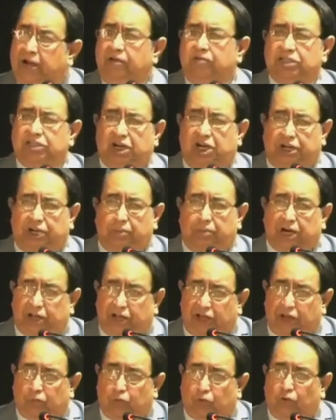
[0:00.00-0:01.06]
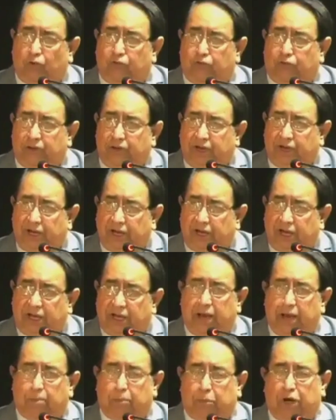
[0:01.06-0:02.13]
And he was ultimately removed
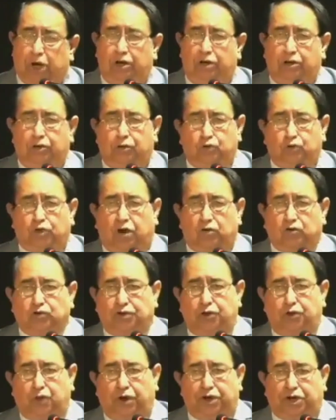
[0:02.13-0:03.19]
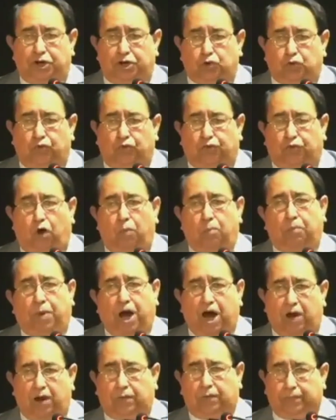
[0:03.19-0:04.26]
in April 2022
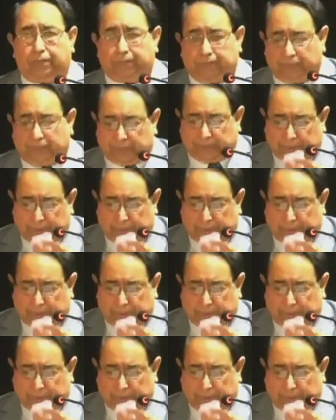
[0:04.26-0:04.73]
from power.